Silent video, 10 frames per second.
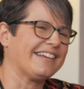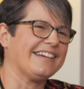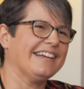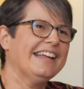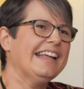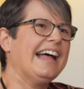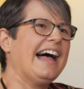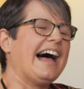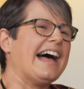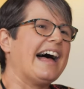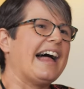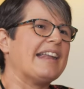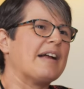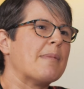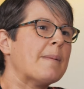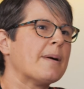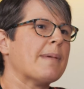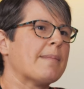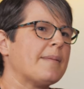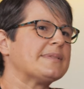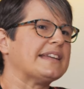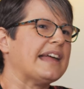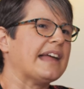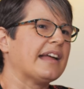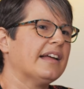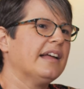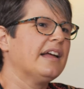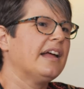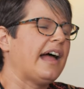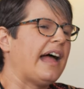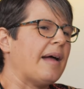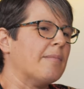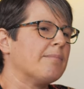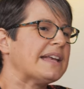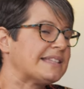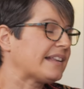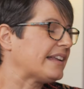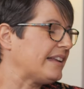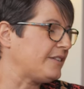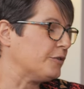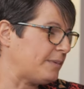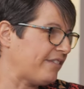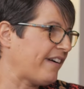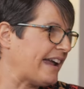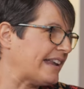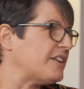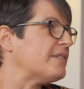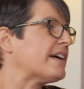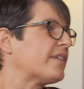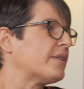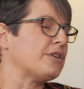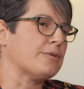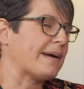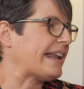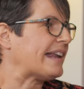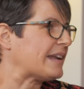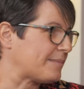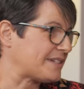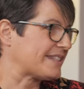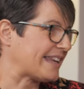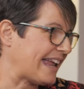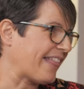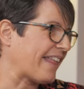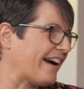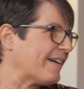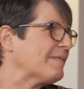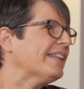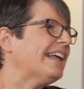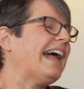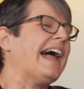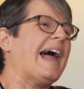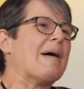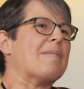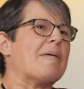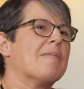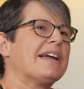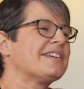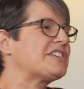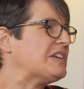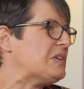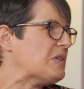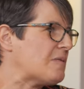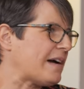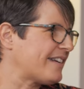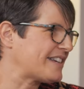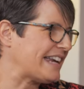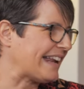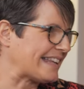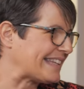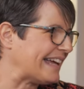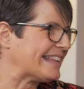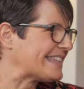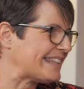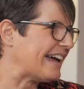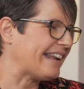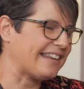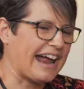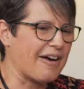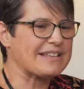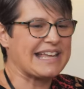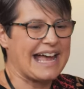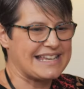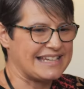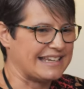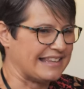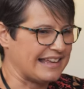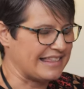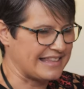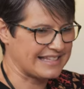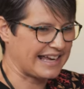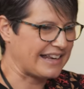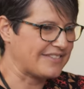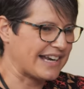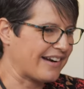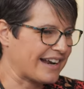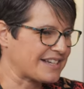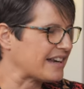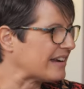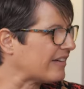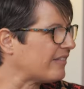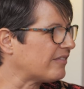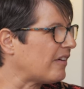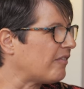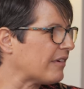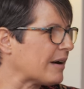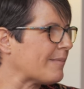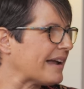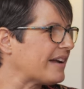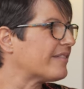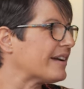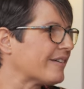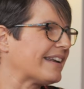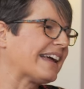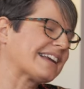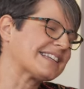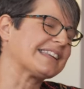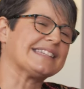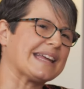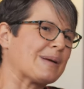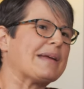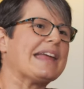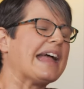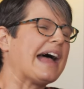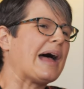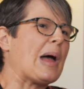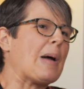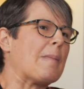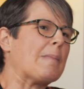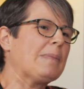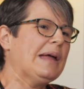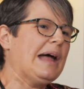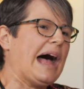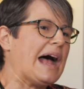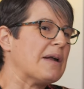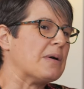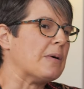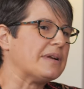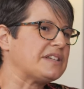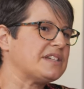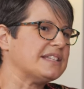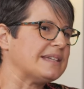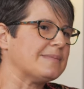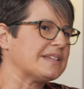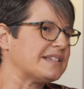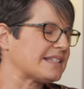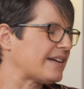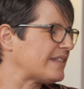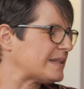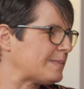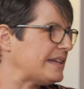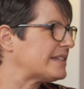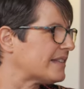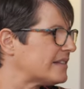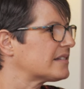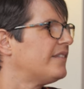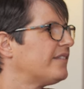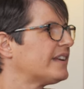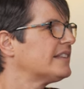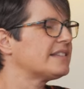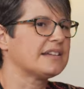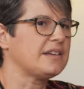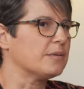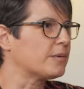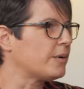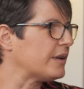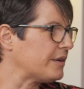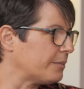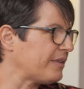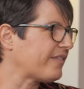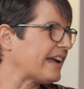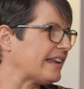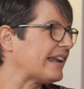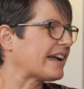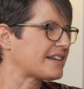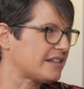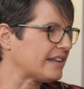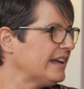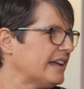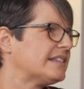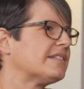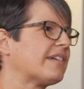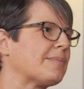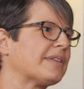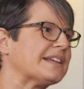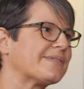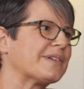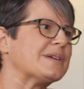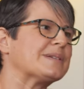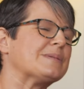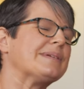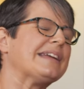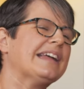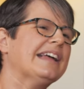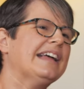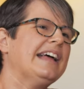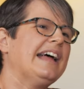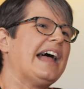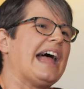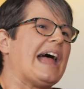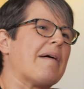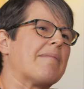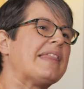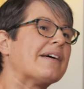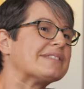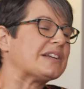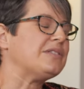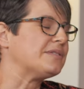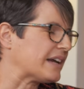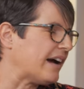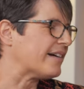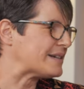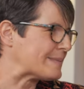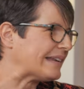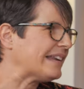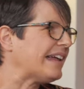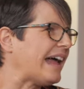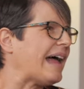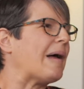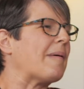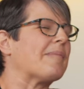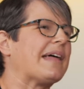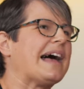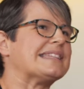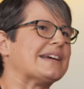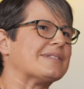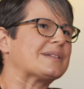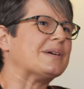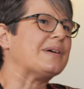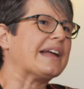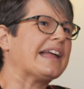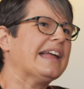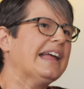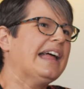and I remember my mum saying, um, basically you'll be fine and you never know you might end up just staying there mm. um, and whether she knew whether she had a sense that i was headed in, in this kind of direction of, of where my career would actually take me um, i don't know but she seemed to just have this peace and this confidence that mm. you'll go and you'll be fine and actually it's the right place for you to be mm. and that was a huge encouragement um, as i was going